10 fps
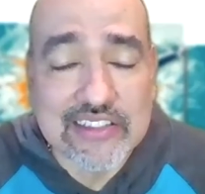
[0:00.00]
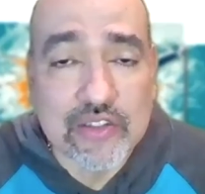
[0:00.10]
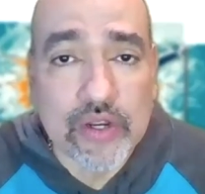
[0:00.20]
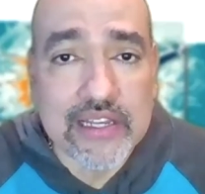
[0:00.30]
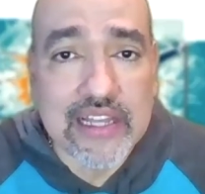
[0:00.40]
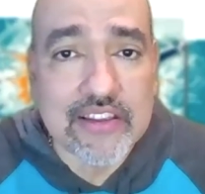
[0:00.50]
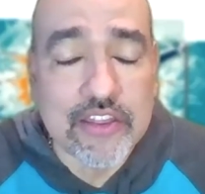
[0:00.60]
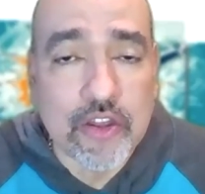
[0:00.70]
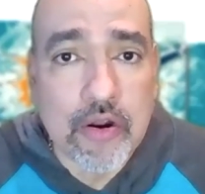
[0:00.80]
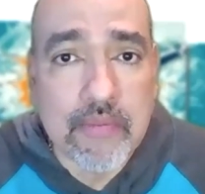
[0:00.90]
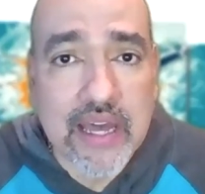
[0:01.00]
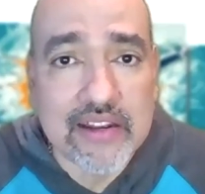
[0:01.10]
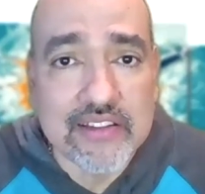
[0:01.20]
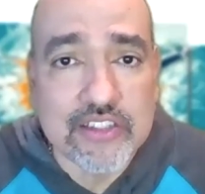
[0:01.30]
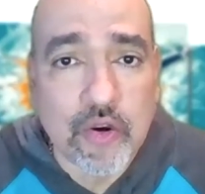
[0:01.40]
He's looking like the third man
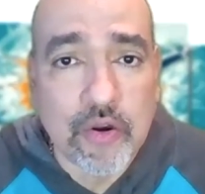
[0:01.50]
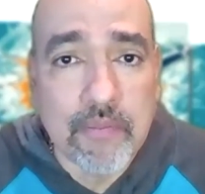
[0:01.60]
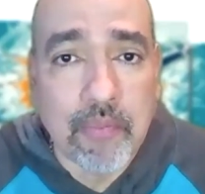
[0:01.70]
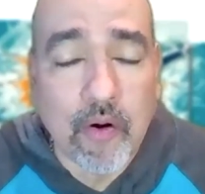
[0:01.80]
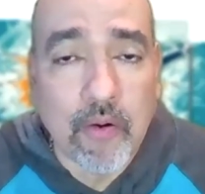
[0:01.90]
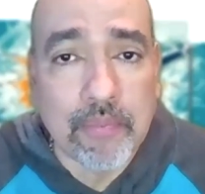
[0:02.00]
on the totem pole.